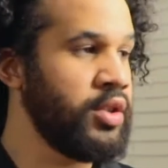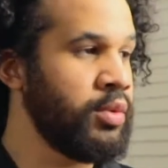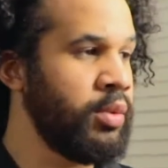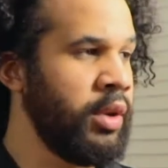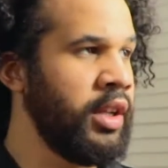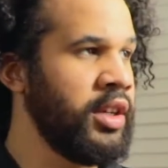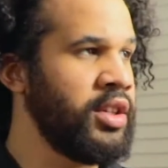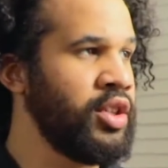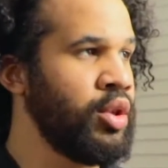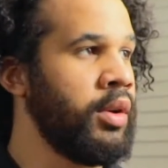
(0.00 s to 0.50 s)
is
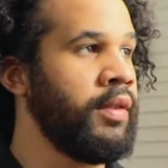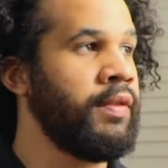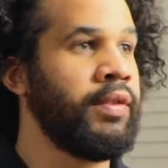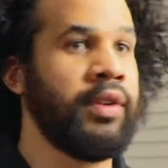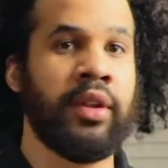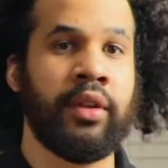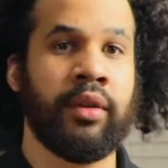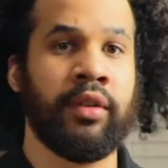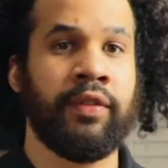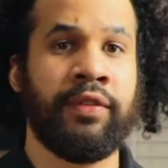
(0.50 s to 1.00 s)
really to it for
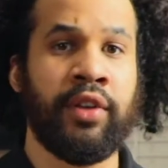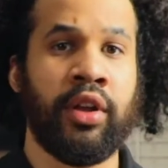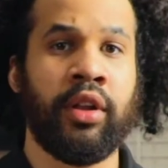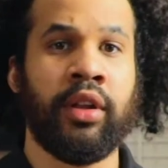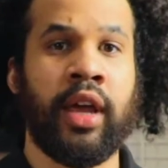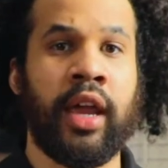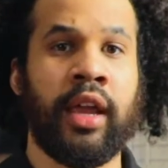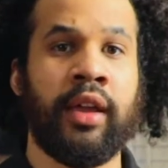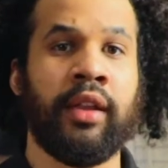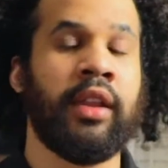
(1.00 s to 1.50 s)
the fill
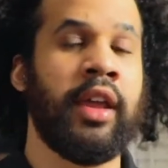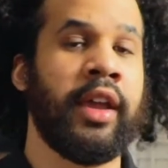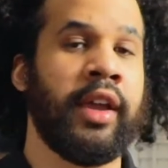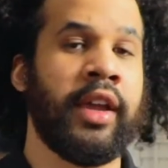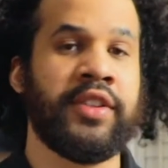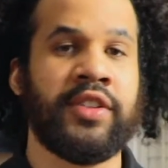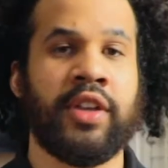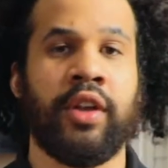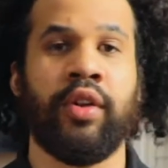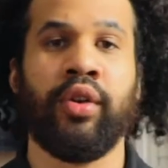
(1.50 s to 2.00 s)
light. Like
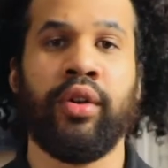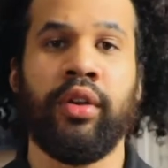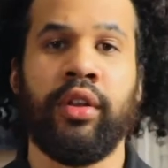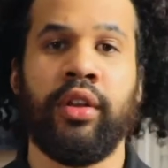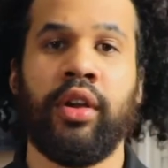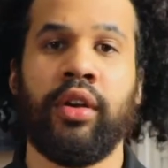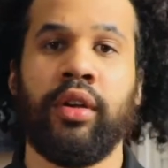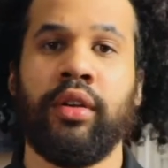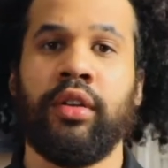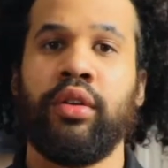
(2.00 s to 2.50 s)
I said earlier,